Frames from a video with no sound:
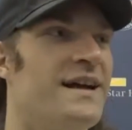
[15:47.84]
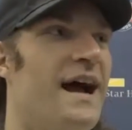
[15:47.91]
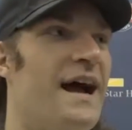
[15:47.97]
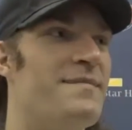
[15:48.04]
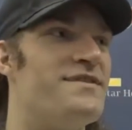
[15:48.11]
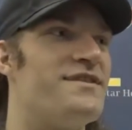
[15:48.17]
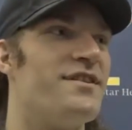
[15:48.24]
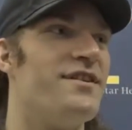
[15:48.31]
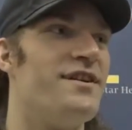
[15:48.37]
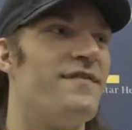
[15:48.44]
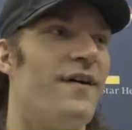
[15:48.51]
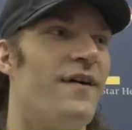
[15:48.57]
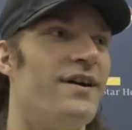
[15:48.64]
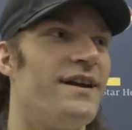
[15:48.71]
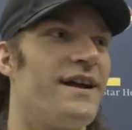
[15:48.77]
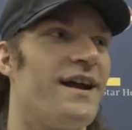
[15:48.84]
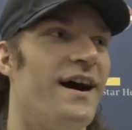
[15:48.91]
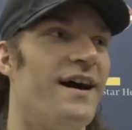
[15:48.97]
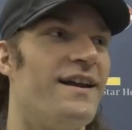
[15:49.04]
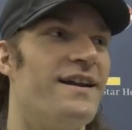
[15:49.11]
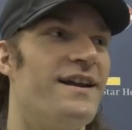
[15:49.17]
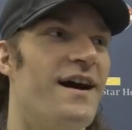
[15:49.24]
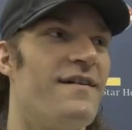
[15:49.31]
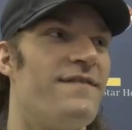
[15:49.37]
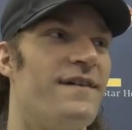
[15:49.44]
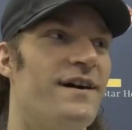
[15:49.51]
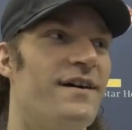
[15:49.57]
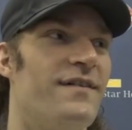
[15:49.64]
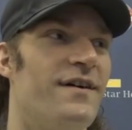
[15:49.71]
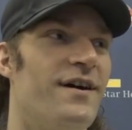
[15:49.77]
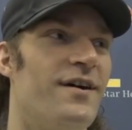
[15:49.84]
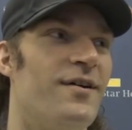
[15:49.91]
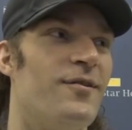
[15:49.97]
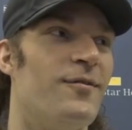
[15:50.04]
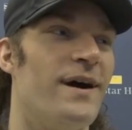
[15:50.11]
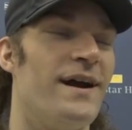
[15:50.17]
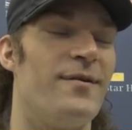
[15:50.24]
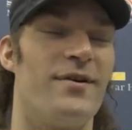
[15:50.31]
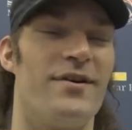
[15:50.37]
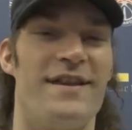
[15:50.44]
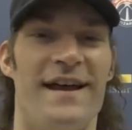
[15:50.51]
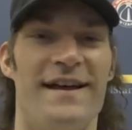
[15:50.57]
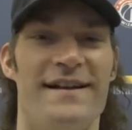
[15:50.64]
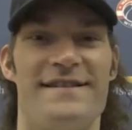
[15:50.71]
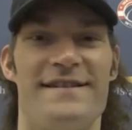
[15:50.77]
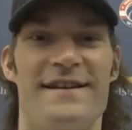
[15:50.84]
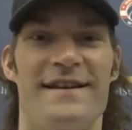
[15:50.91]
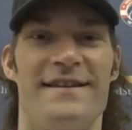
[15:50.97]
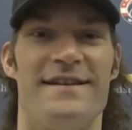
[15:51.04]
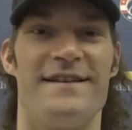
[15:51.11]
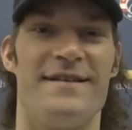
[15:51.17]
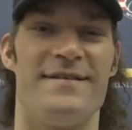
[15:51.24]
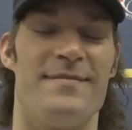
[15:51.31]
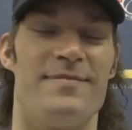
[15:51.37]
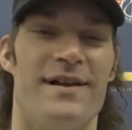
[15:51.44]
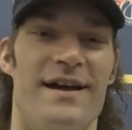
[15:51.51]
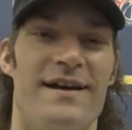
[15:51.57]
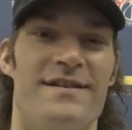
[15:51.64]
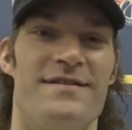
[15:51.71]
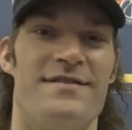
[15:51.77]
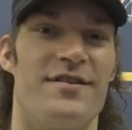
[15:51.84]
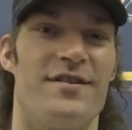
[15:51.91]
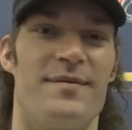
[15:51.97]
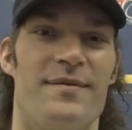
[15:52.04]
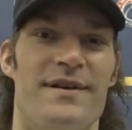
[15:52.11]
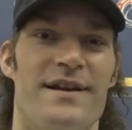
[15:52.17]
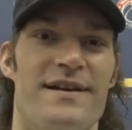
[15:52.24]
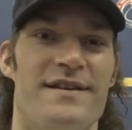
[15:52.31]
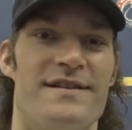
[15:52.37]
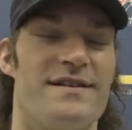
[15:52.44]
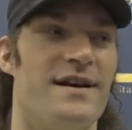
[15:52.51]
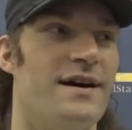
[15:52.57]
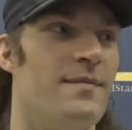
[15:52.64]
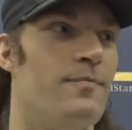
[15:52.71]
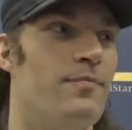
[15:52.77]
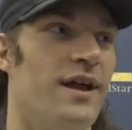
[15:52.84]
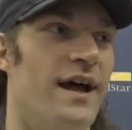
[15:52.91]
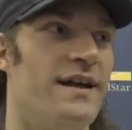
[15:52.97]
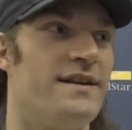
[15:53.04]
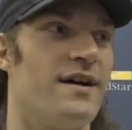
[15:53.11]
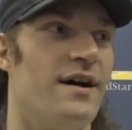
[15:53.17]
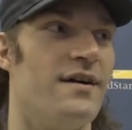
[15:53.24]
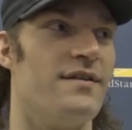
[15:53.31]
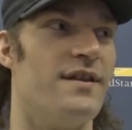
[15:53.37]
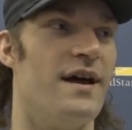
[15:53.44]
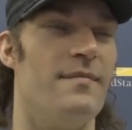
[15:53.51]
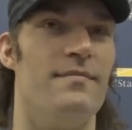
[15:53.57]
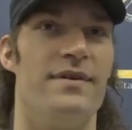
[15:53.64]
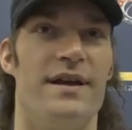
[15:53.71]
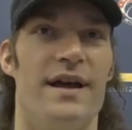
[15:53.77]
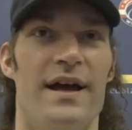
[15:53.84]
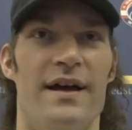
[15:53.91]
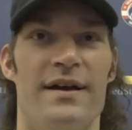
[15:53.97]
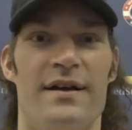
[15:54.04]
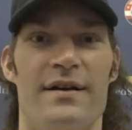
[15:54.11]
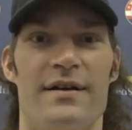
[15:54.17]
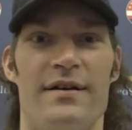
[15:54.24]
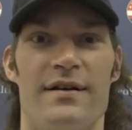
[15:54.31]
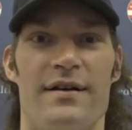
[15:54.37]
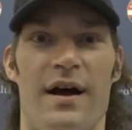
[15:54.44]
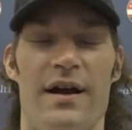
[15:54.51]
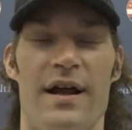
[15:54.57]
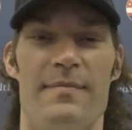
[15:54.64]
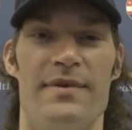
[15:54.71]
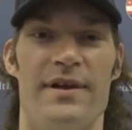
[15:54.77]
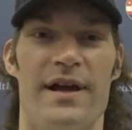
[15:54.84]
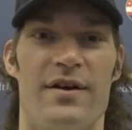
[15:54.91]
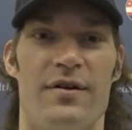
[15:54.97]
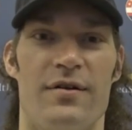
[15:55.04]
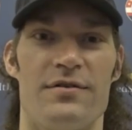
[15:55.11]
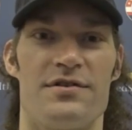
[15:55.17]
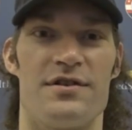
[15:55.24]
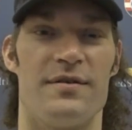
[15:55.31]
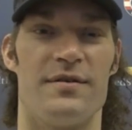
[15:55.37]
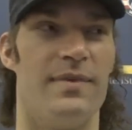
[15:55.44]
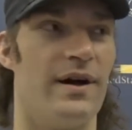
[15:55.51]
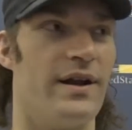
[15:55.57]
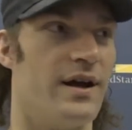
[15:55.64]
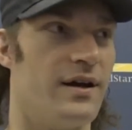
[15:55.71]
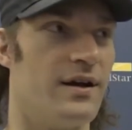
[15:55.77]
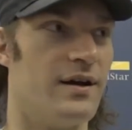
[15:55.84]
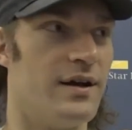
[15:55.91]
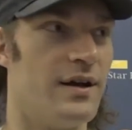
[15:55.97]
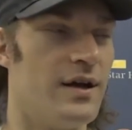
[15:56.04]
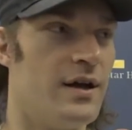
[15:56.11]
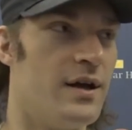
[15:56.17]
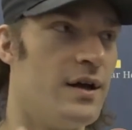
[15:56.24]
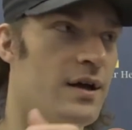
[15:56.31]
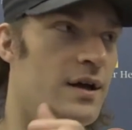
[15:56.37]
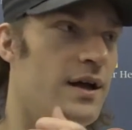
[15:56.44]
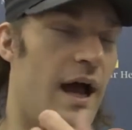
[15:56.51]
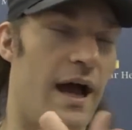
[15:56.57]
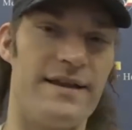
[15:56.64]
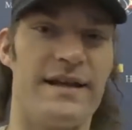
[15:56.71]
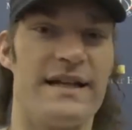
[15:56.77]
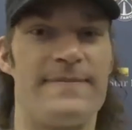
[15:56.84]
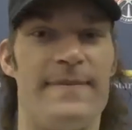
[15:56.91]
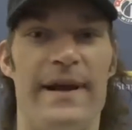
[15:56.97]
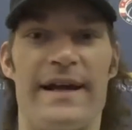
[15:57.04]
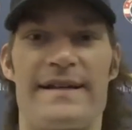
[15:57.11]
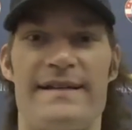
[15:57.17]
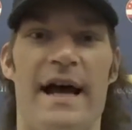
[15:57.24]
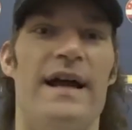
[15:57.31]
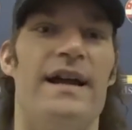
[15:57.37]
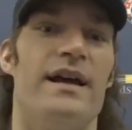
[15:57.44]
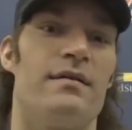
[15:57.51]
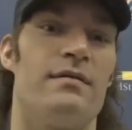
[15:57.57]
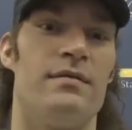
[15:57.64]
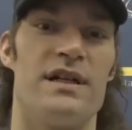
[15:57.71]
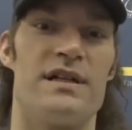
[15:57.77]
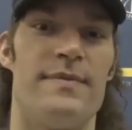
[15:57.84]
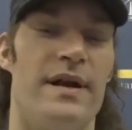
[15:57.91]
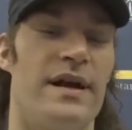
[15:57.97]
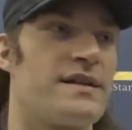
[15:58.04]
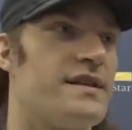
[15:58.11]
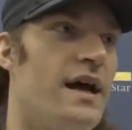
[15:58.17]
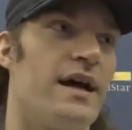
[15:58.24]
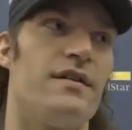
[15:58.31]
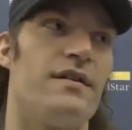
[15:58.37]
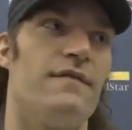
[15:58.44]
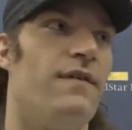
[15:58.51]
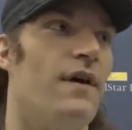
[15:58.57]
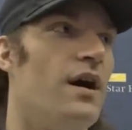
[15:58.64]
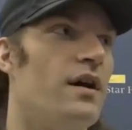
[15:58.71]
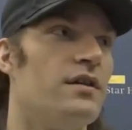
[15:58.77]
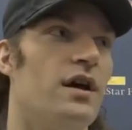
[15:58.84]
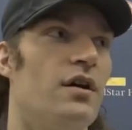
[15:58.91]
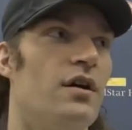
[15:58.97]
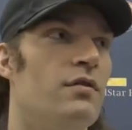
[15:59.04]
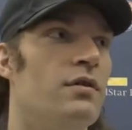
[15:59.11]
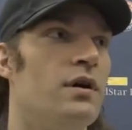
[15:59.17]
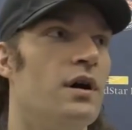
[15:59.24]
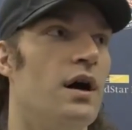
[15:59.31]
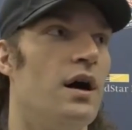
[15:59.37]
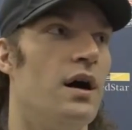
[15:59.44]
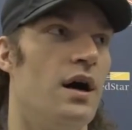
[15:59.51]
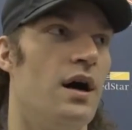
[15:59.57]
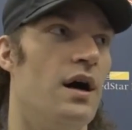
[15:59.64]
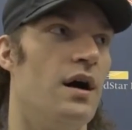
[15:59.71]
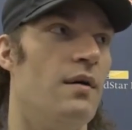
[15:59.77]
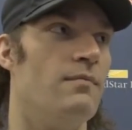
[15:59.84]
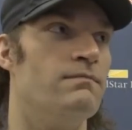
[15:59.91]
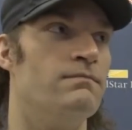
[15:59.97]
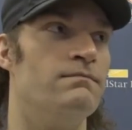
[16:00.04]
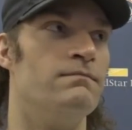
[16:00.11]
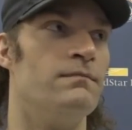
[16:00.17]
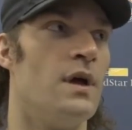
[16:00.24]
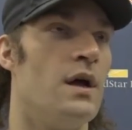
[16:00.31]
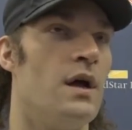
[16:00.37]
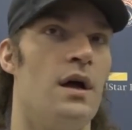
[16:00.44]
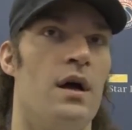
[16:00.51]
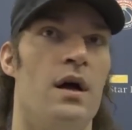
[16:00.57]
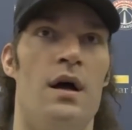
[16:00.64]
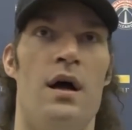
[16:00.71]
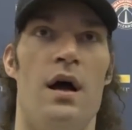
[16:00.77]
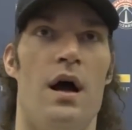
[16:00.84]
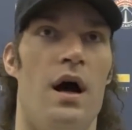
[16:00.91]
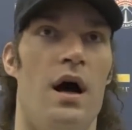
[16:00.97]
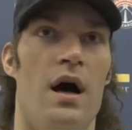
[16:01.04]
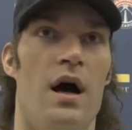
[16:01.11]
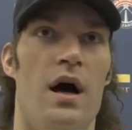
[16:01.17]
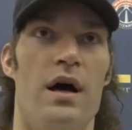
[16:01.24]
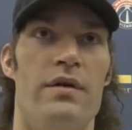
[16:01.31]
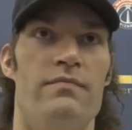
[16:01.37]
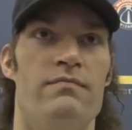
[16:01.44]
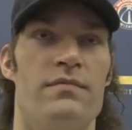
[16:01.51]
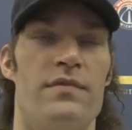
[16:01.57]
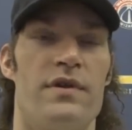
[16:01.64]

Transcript: I'm sure you've already got enough of, oh, wait, we're the eighth seed. The play-in tournament is blight on the NBA, on NBA culture. But I think it's been exciting. It's been exciting to follow to